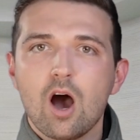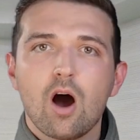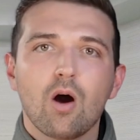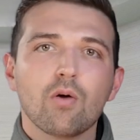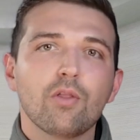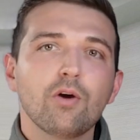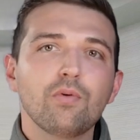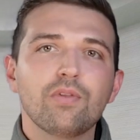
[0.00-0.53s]

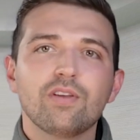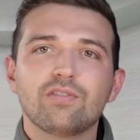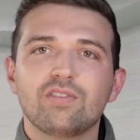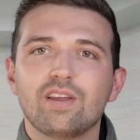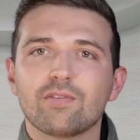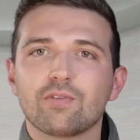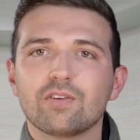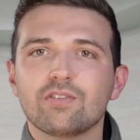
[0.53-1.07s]
Although this
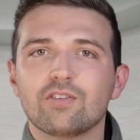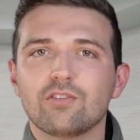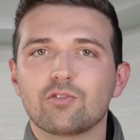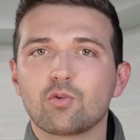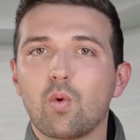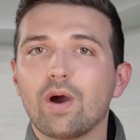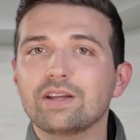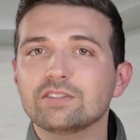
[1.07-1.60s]
difference is
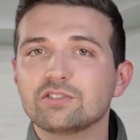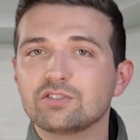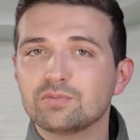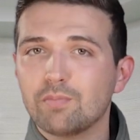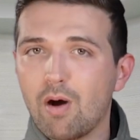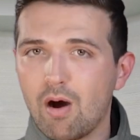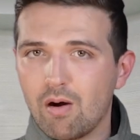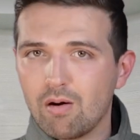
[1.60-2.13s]
quite
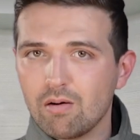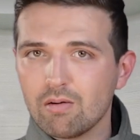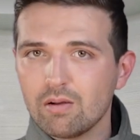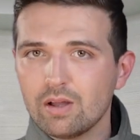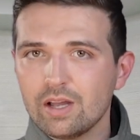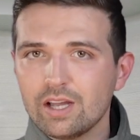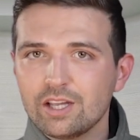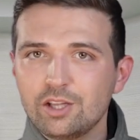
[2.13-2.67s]
small,
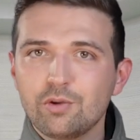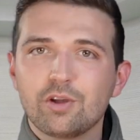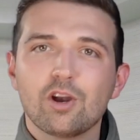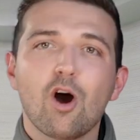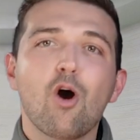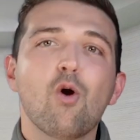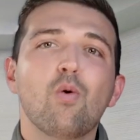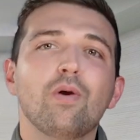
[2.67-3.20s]
you can
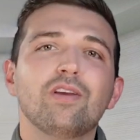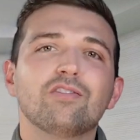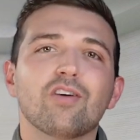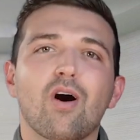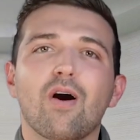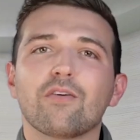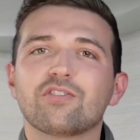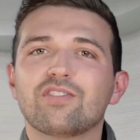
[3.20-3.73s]
always
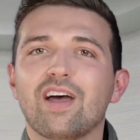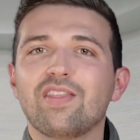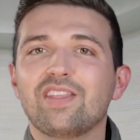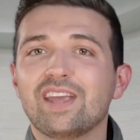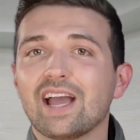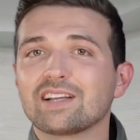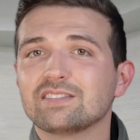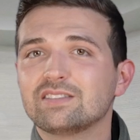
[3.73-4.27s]
offset
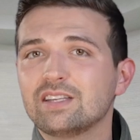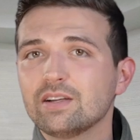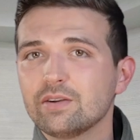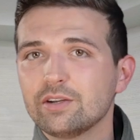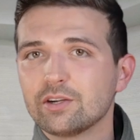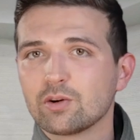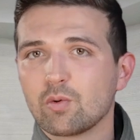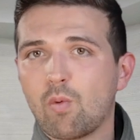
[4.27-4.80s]
the
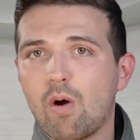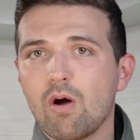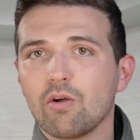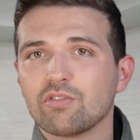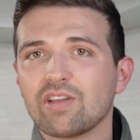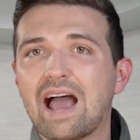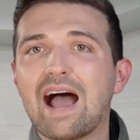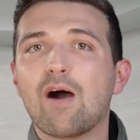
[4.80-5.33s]
exterior
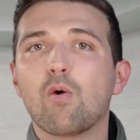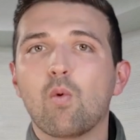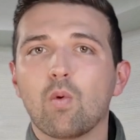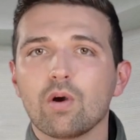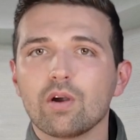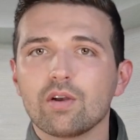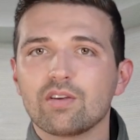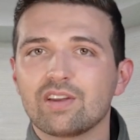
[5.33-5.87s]
walls
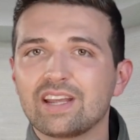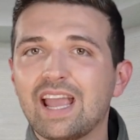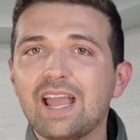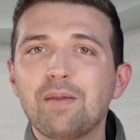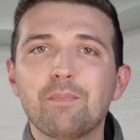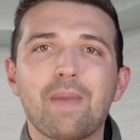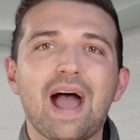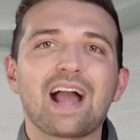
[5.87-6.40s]
outward to
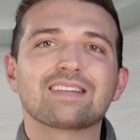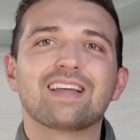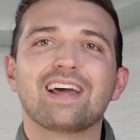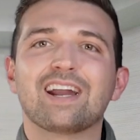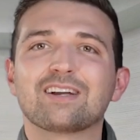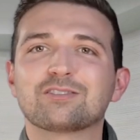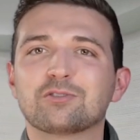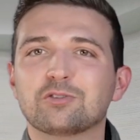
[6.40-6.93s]
gain back that
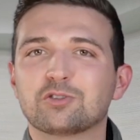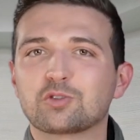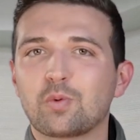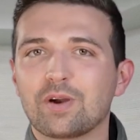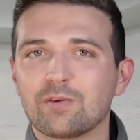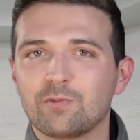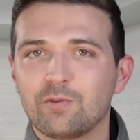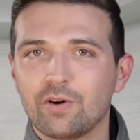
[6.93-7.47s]
extra
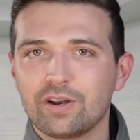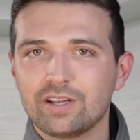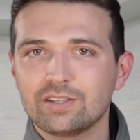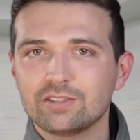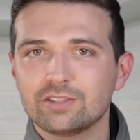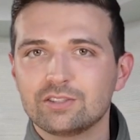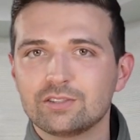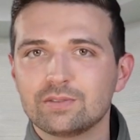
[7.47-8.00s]
square
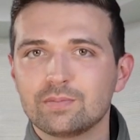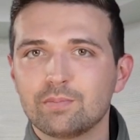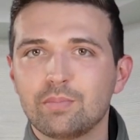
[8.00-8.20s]
footage.